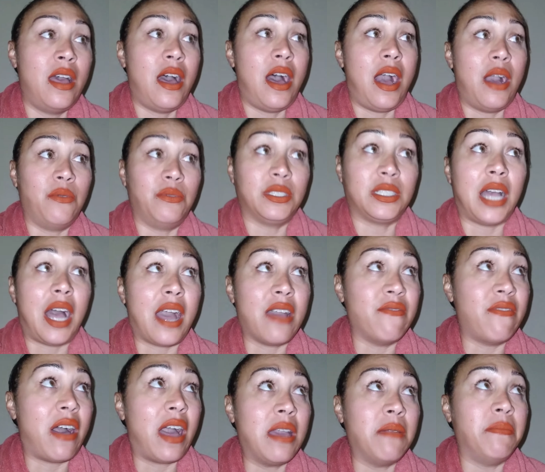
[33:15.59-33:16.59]
I was high
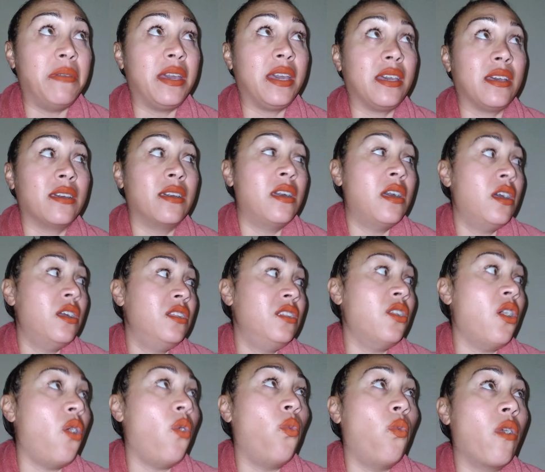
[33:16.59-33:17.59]
vibing,
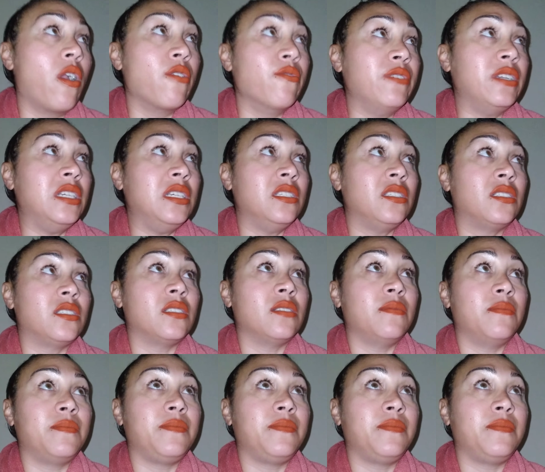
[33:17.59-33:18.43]
no worries.